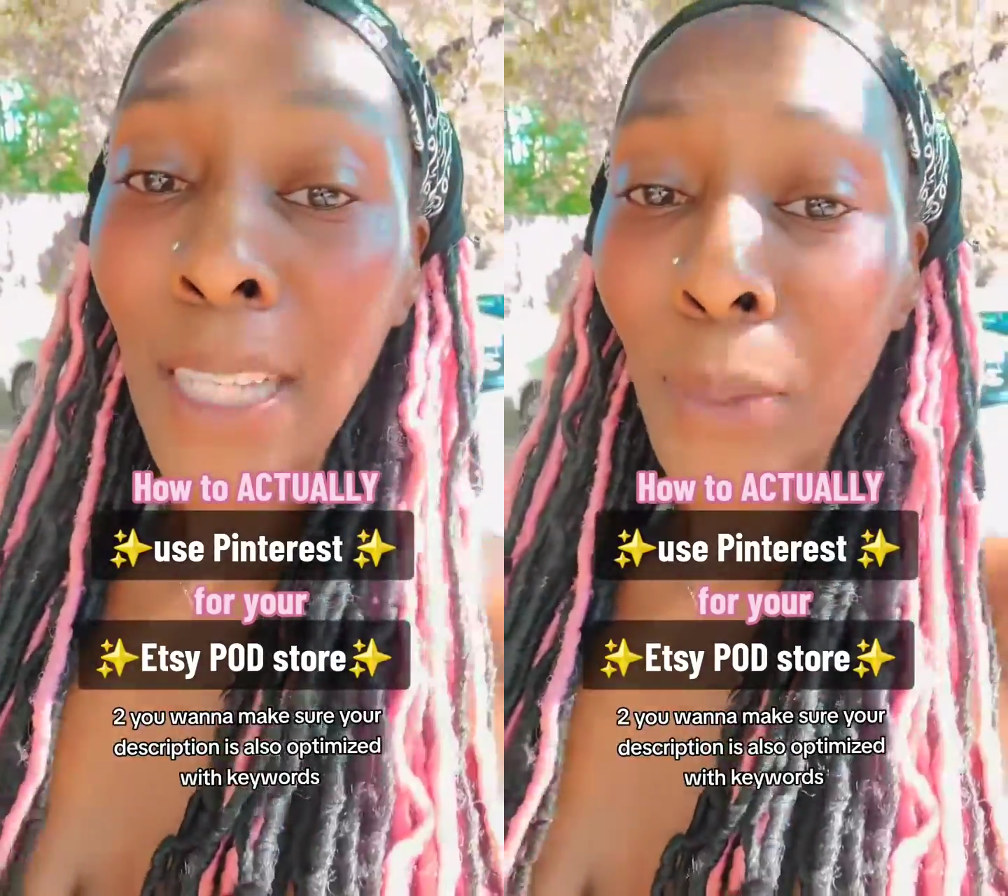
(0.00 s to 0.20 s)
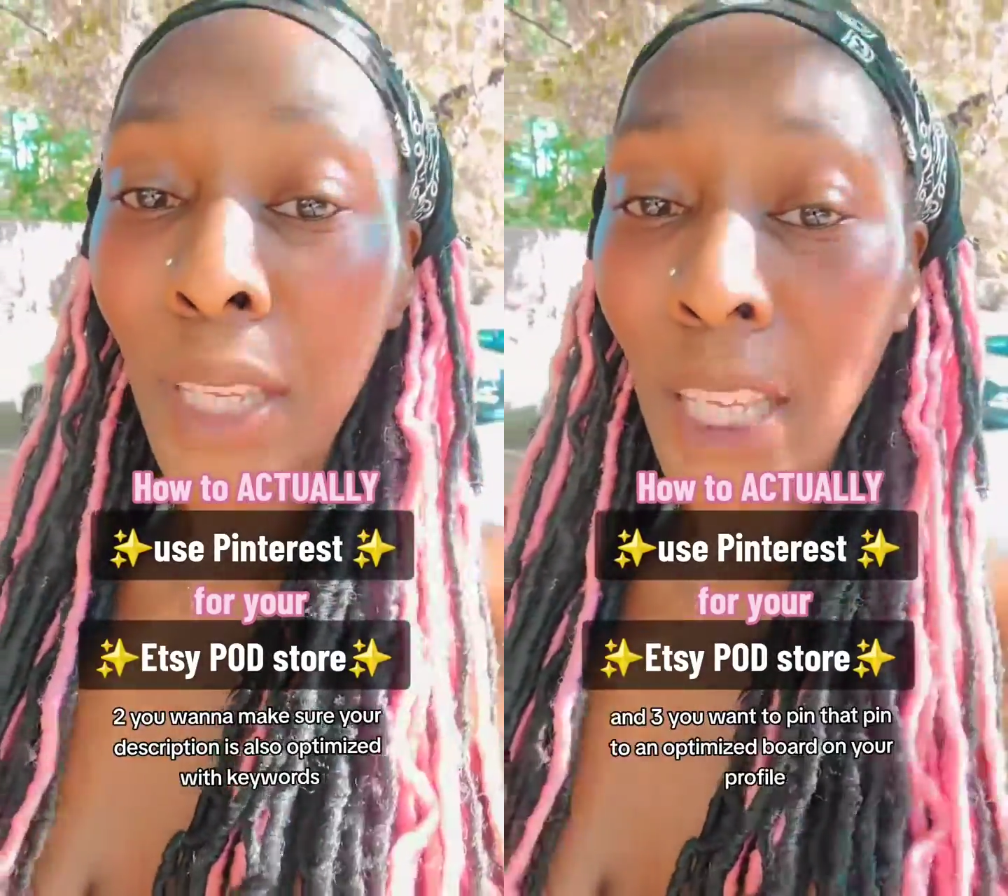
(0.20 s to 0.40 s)

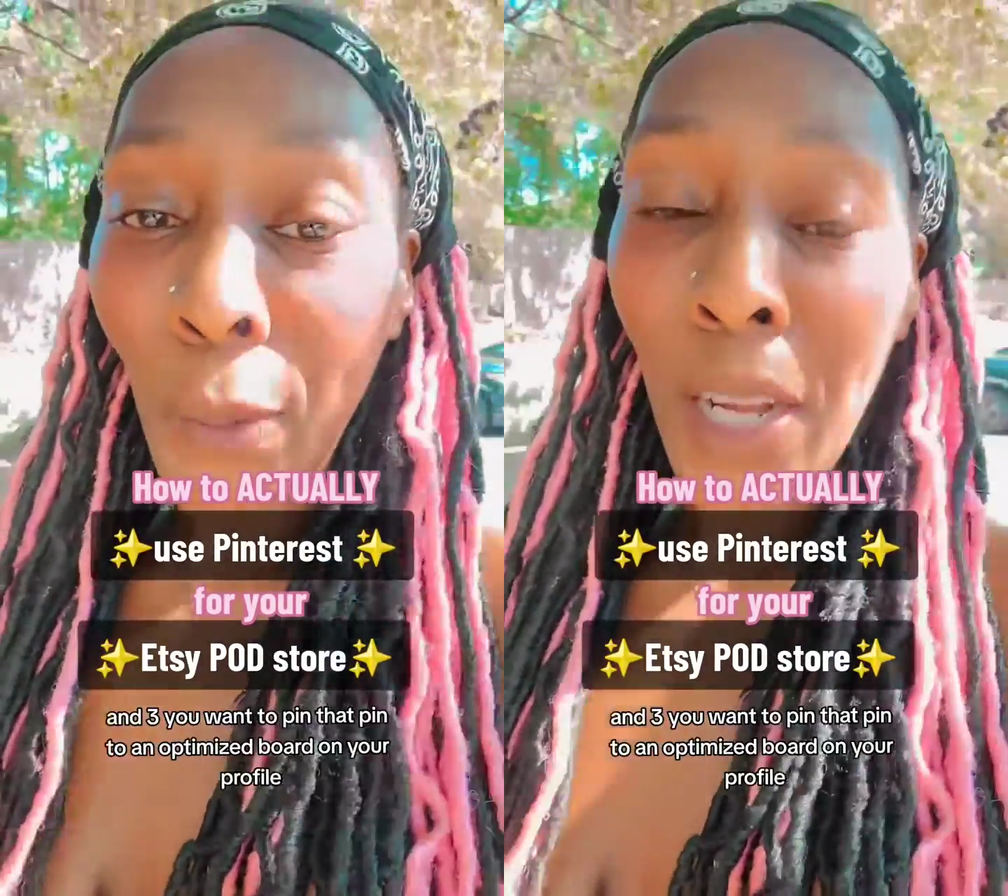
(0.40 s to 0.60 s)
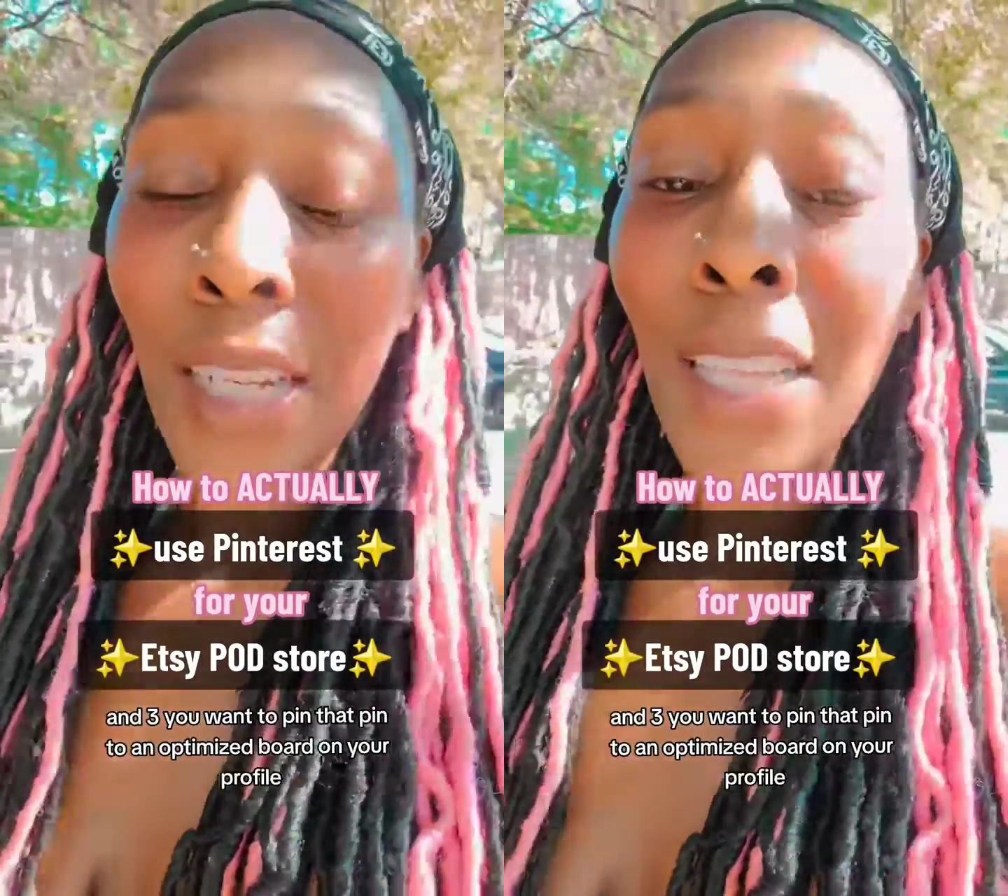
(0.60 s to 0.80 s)
And
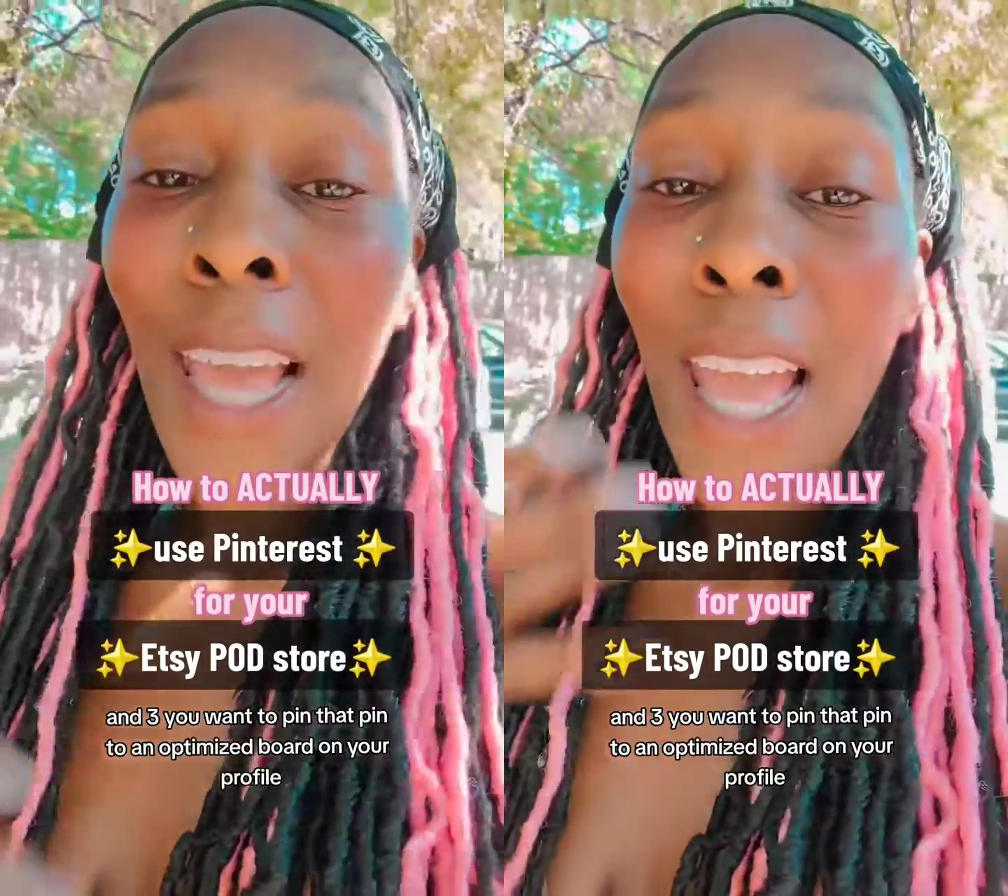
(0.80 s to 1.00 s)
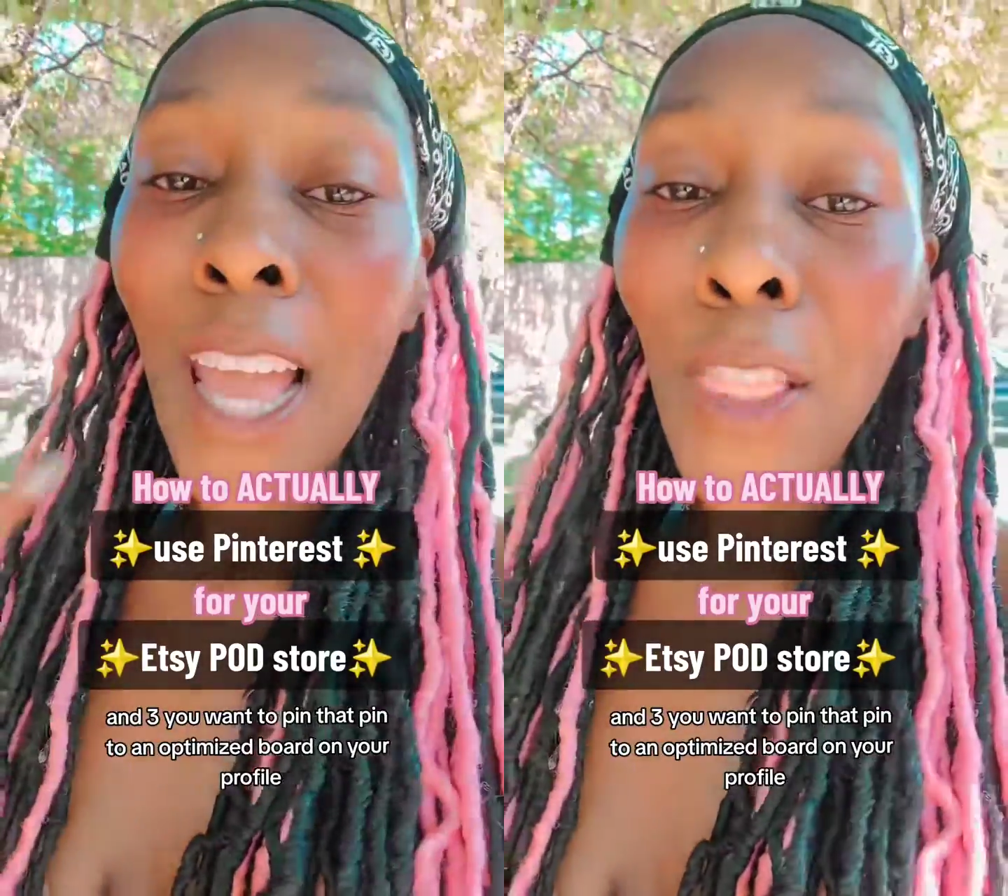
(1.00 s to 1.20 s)
3, you want to